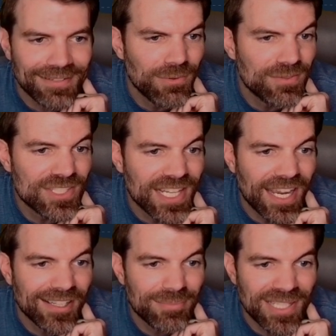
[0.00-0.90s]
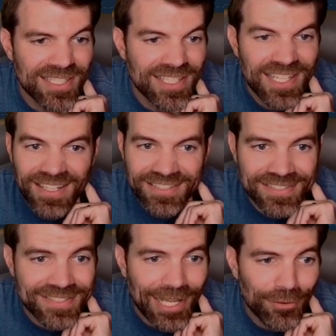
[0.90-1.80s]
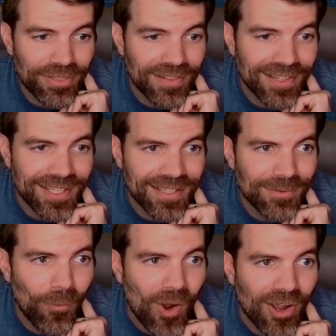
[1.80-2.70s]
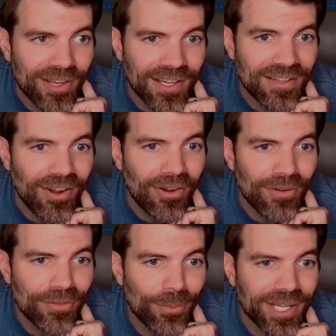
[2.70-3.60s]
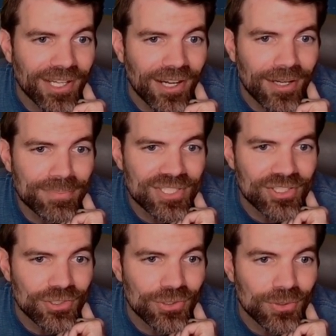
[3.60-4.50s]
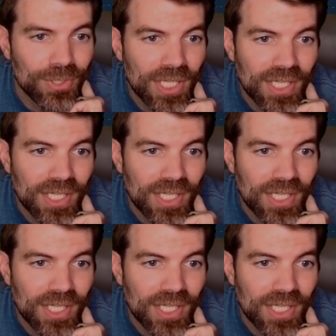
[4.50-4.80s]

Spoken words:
And we've just kind of been stealthily walking all the way up to